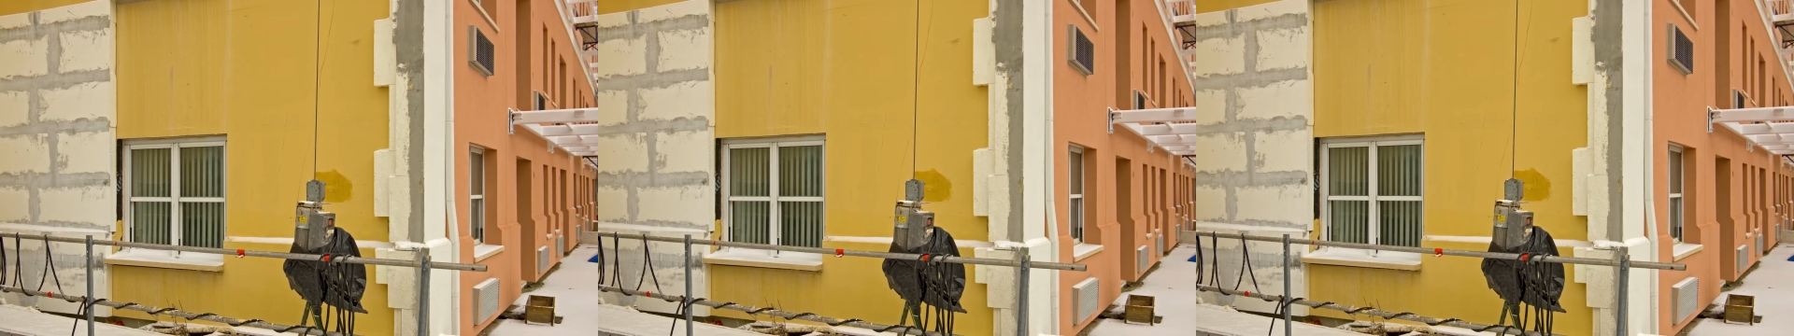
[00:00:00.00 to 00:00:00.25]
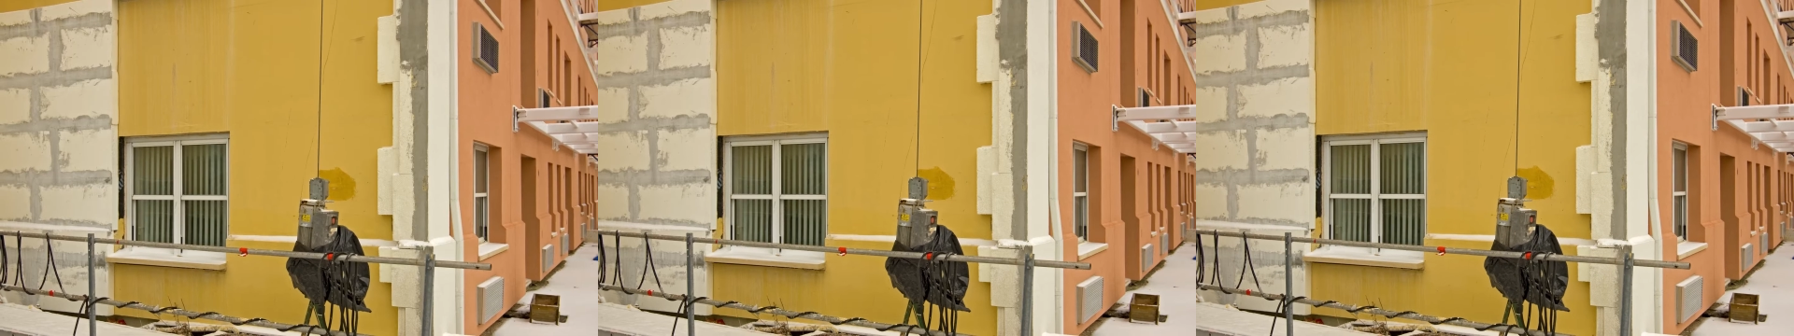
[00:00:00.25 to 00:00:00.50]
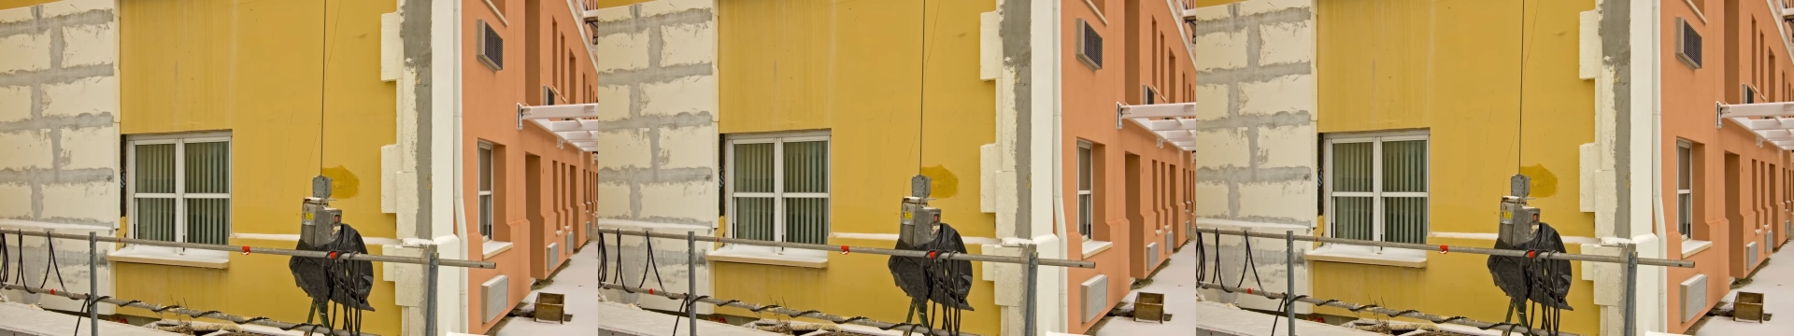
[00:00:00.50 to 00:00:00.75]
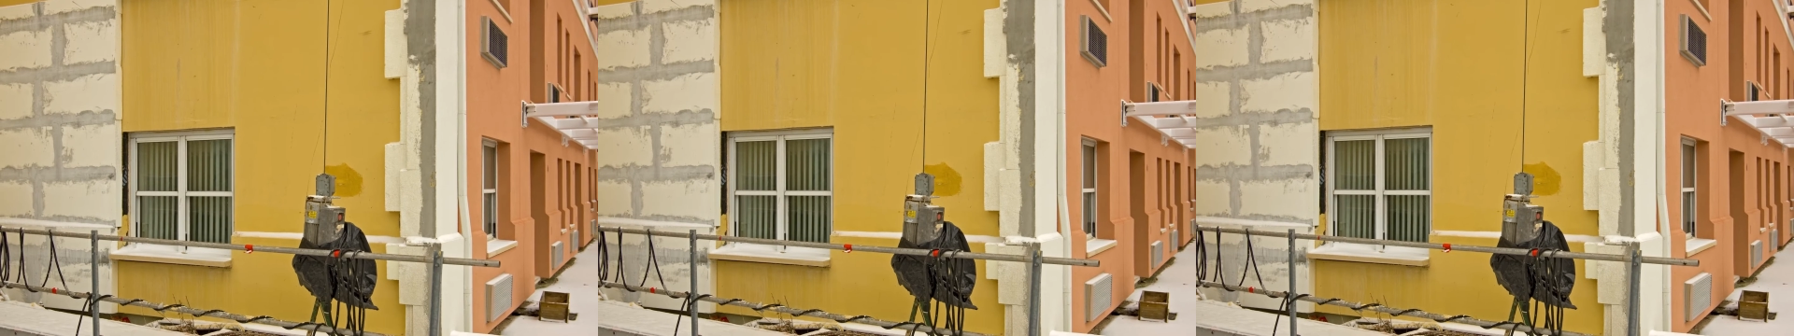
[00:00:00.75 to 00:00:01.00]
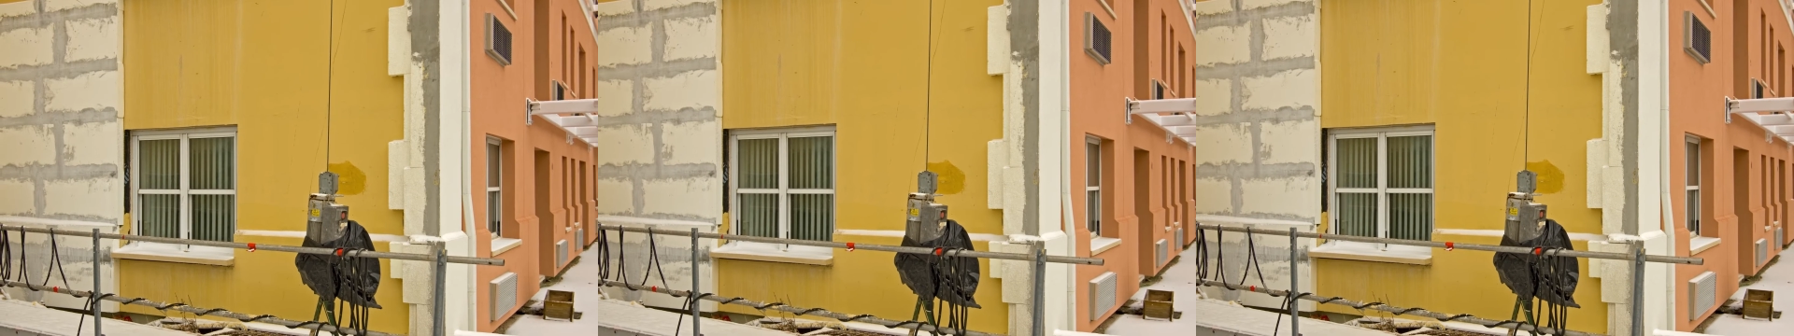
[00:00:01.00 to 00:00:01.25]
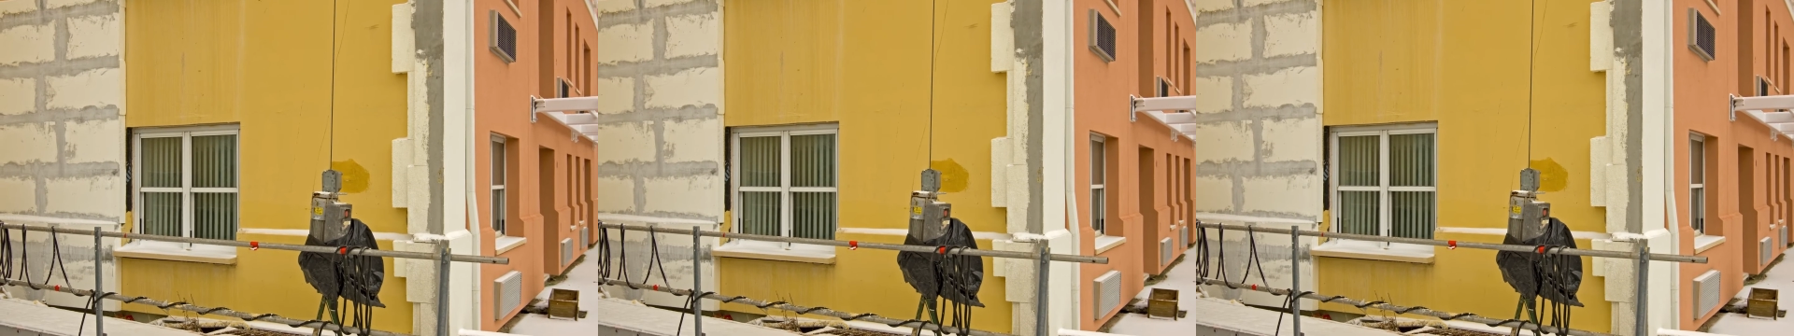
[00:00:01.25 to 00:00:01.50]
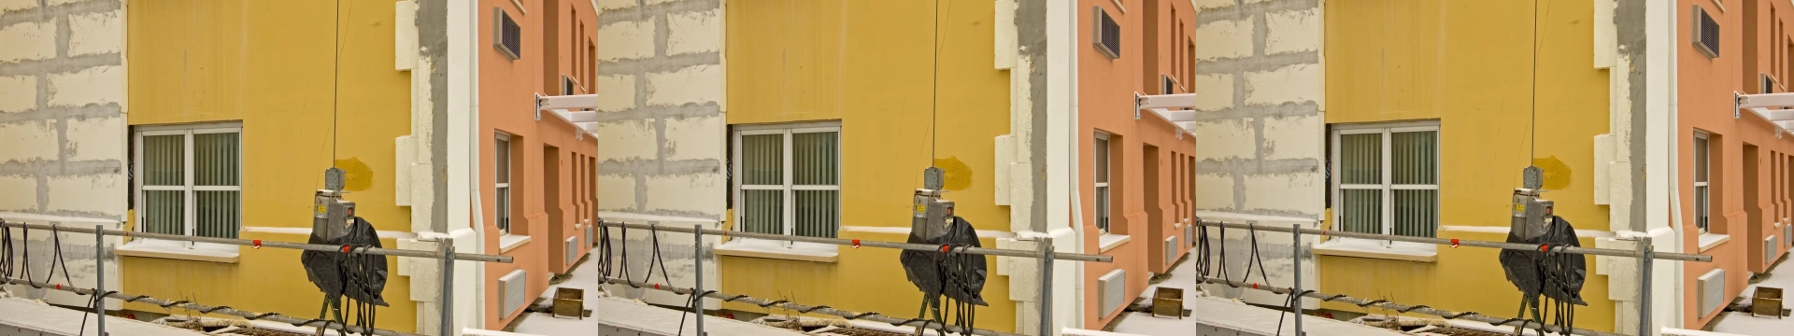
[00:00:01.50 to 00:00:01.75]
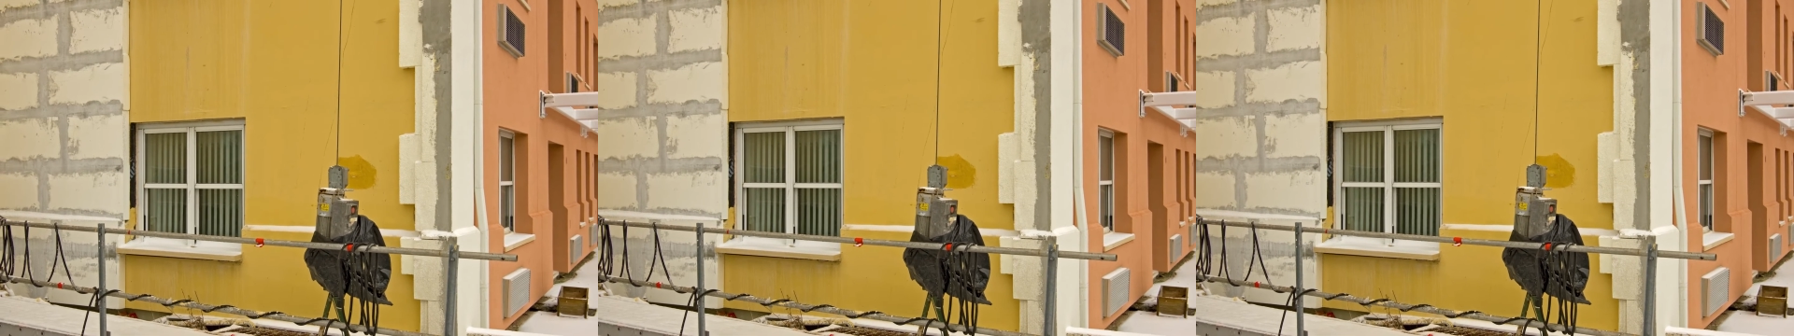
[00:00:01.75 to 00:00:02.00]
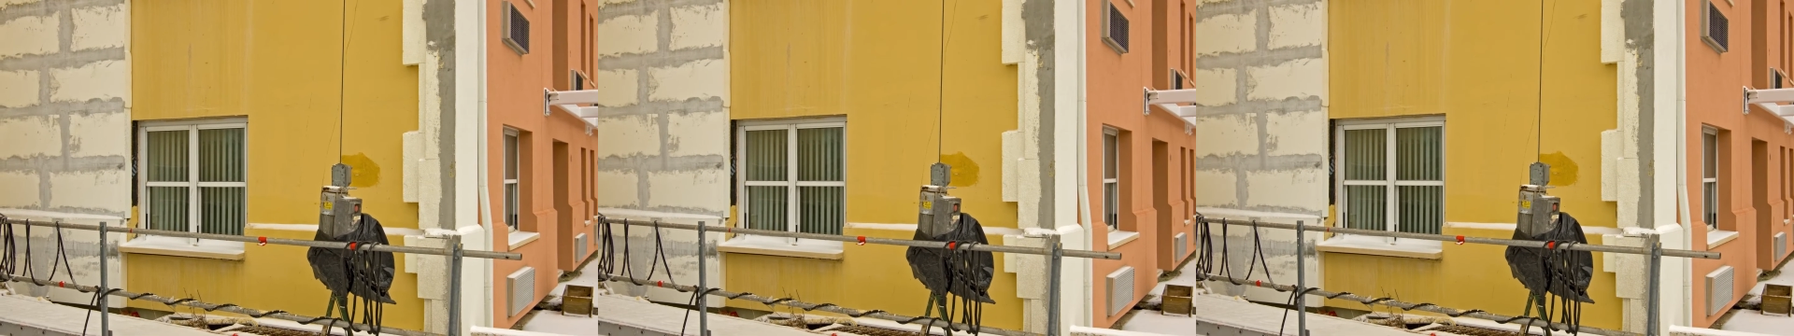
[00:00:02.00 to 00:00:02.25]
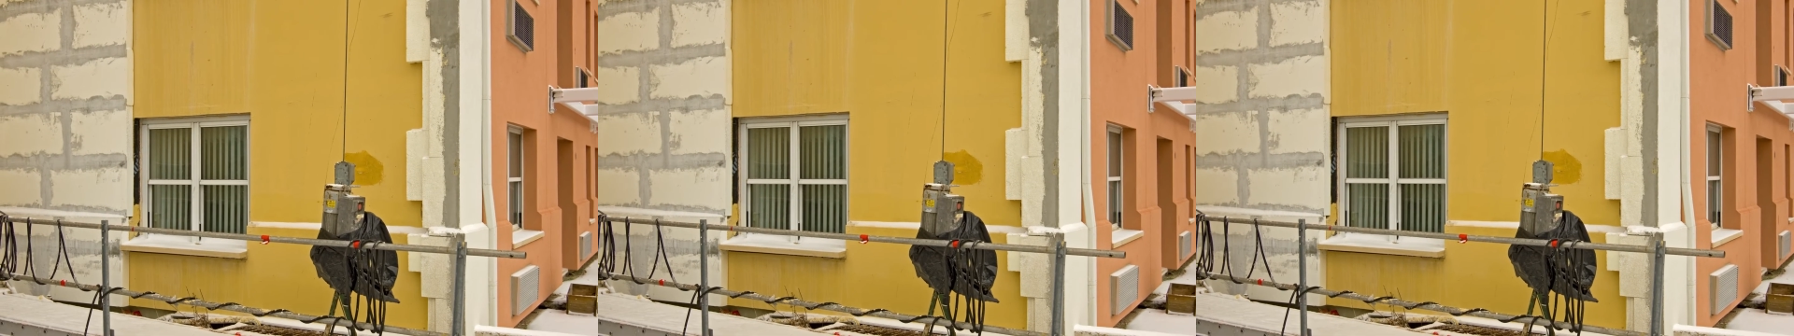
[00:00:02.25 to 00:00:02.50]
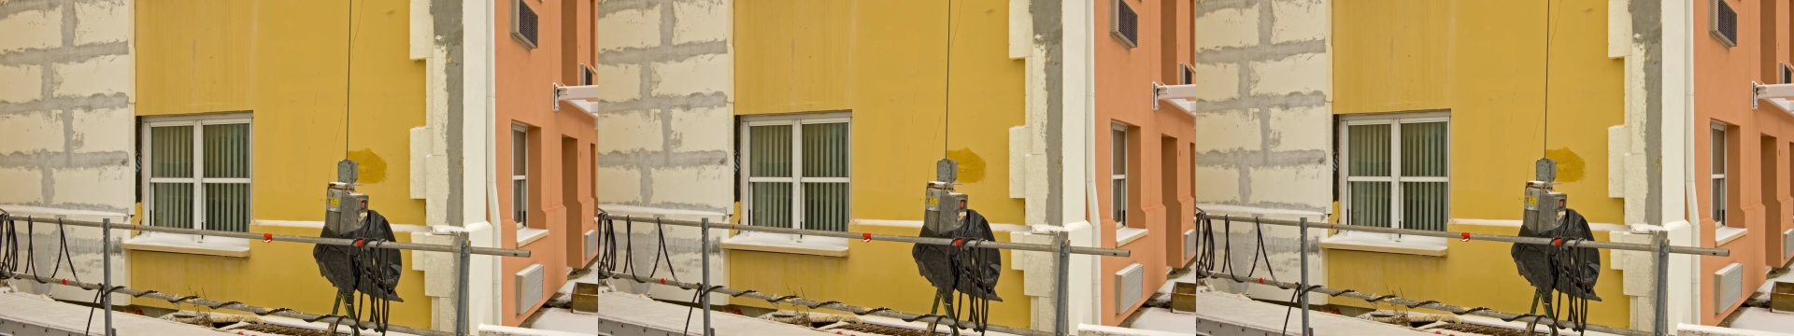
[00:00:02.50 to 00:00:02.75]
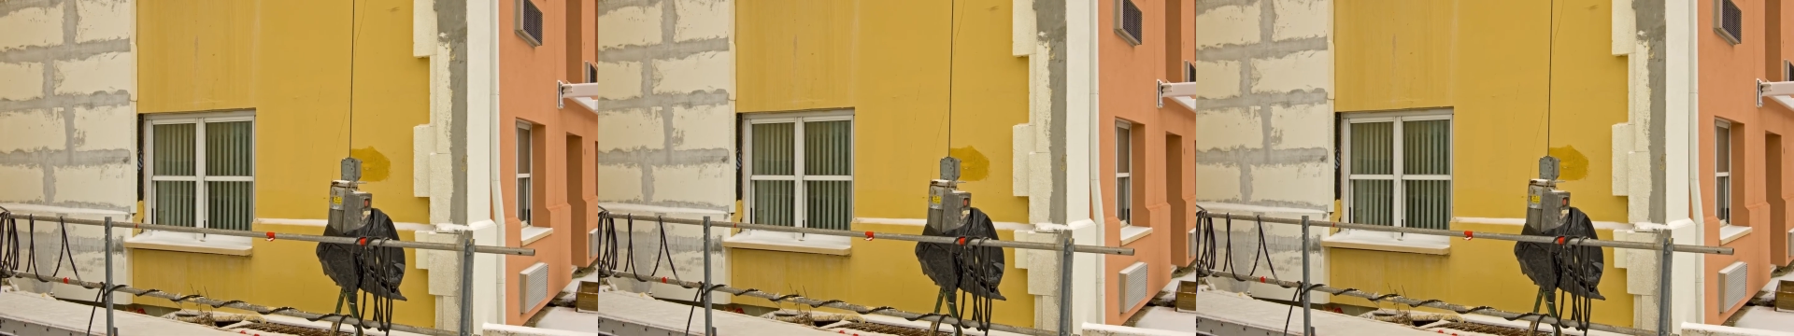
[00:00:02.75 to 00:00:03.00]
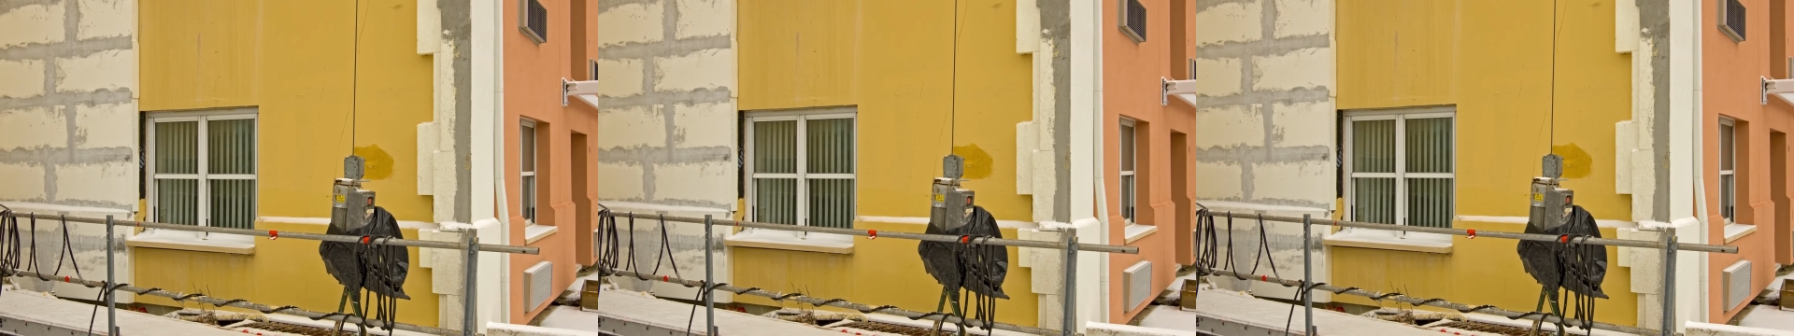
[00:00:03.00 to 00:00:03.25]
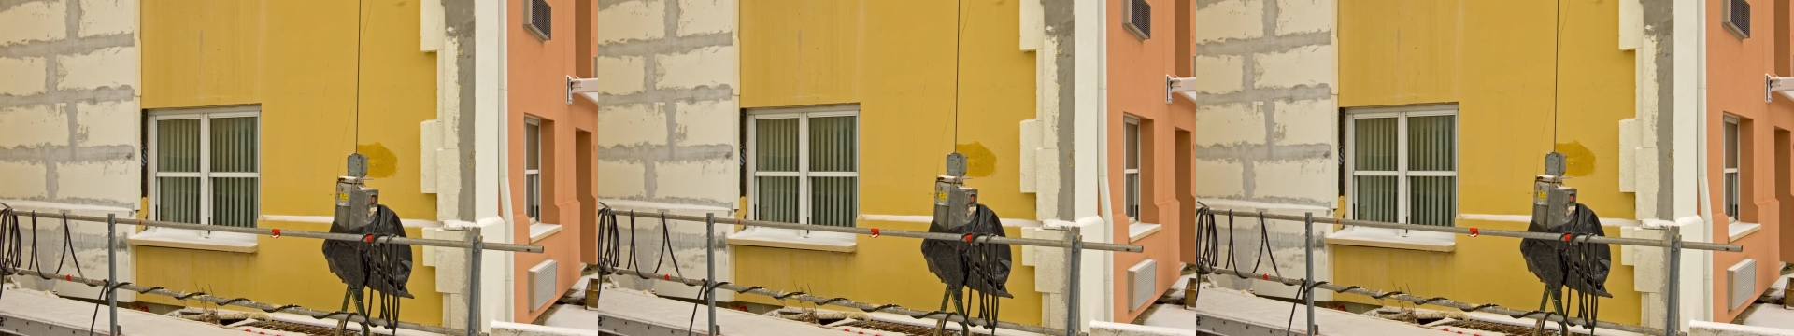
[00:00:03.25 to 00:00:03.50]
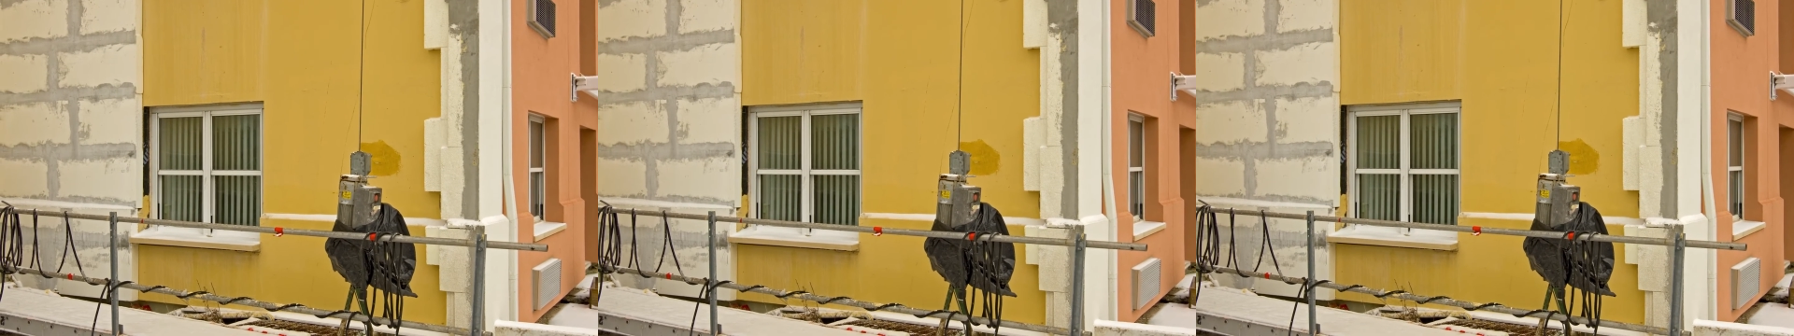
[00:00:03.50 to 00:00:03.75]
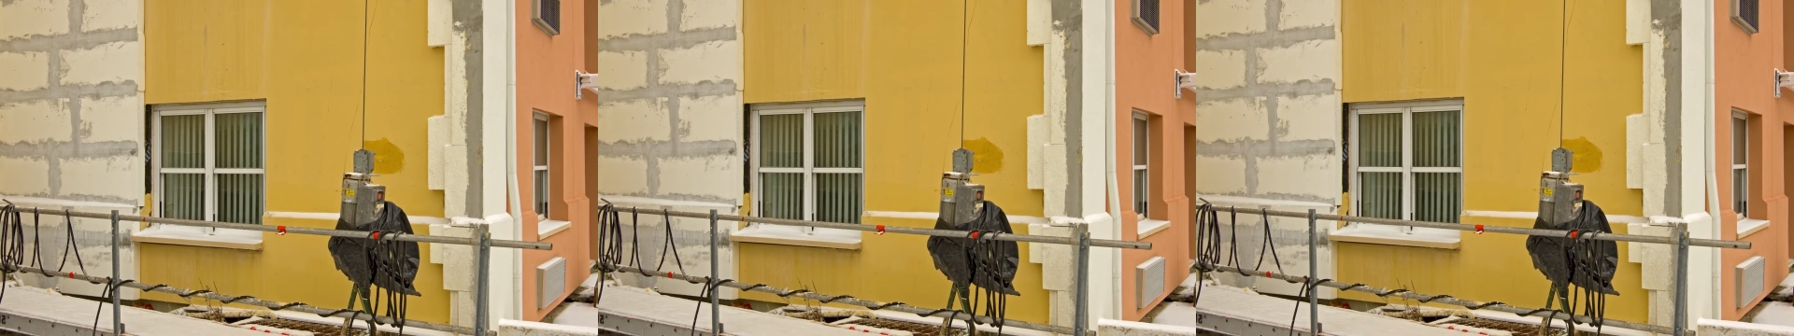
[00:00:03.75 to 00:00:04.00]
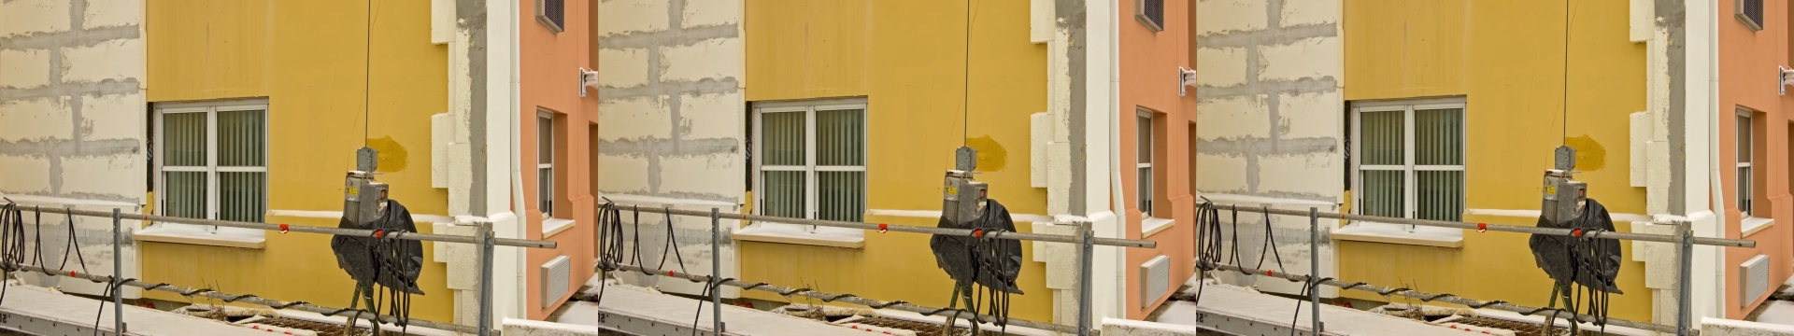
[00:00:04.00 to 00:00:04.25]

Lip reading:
No face is visible, so there are no lips to read.